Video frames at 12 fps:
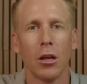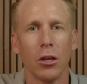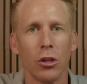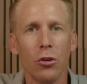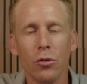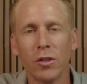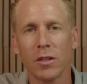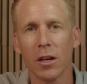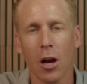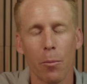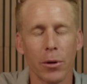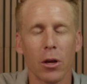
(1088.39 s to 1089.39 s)
used a
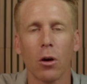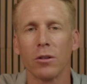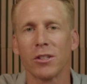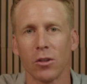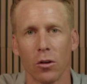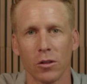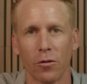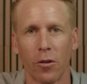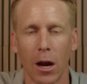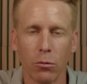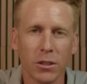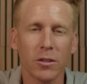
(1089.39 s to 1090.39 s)
company called
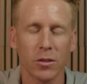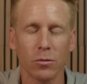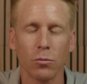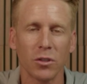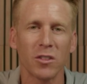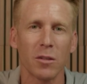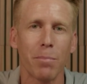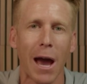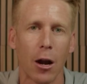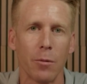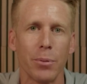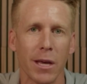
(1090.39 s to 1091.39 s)
Salsify, which is in
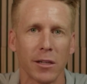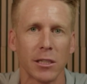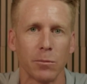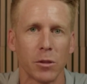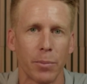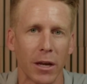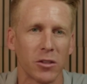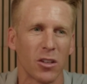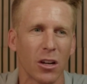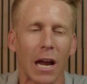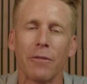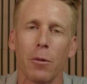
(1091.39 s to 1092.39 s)
Pattern PXM space. They're
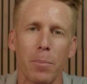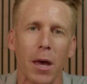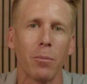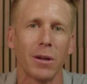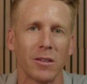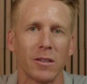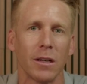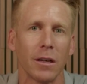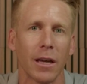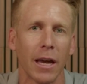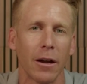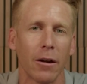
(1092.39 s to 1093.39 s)
kind of a PIM and a
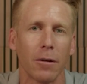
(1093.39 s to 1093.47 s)
syndicator.